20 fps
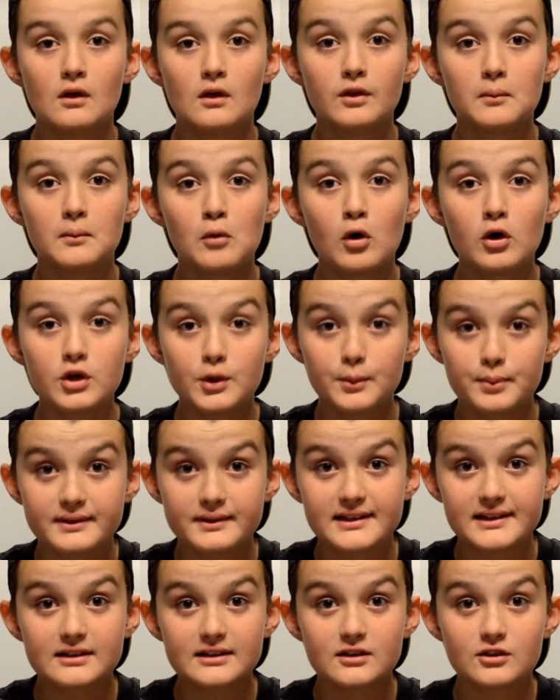The more you
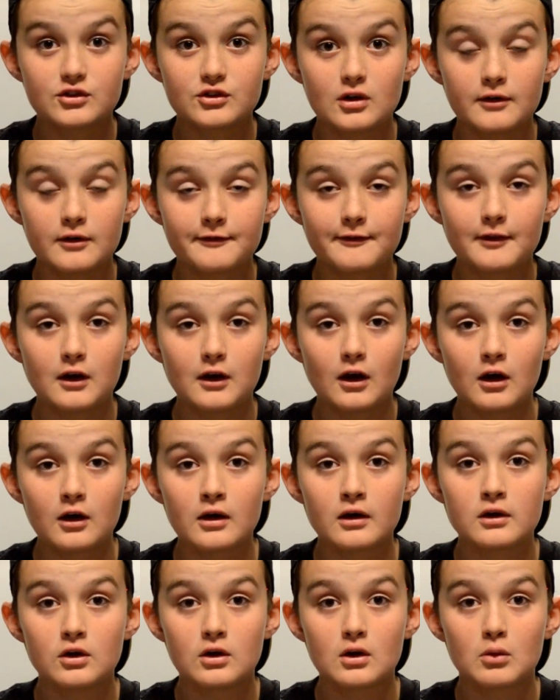protect yourself, the longer
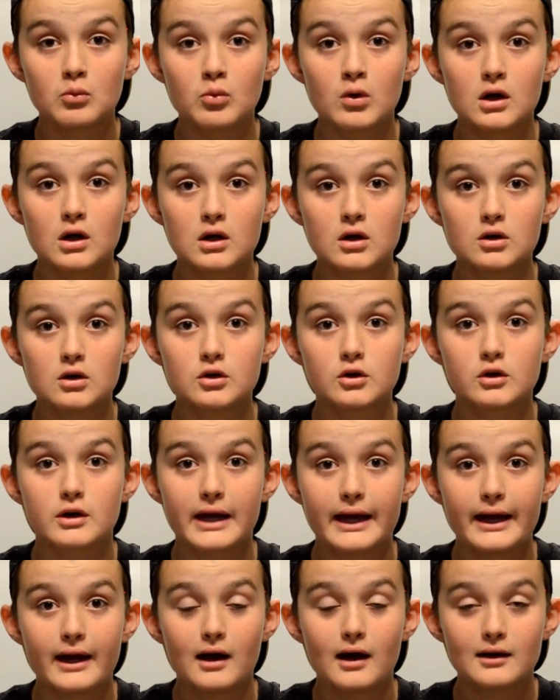you can work on your
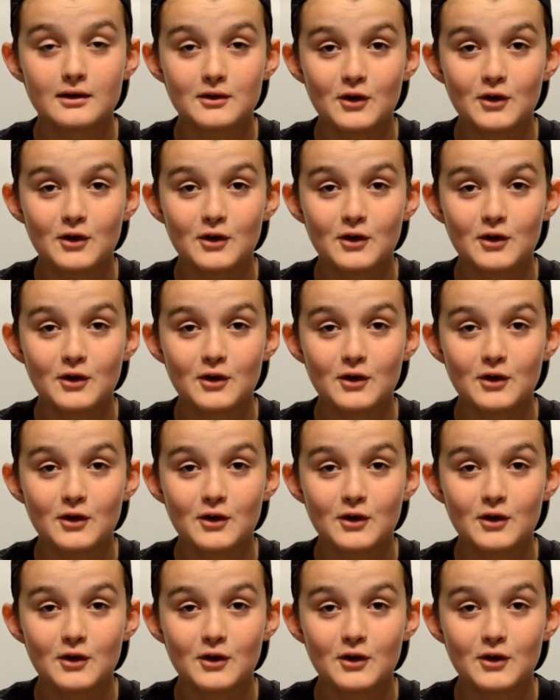cow.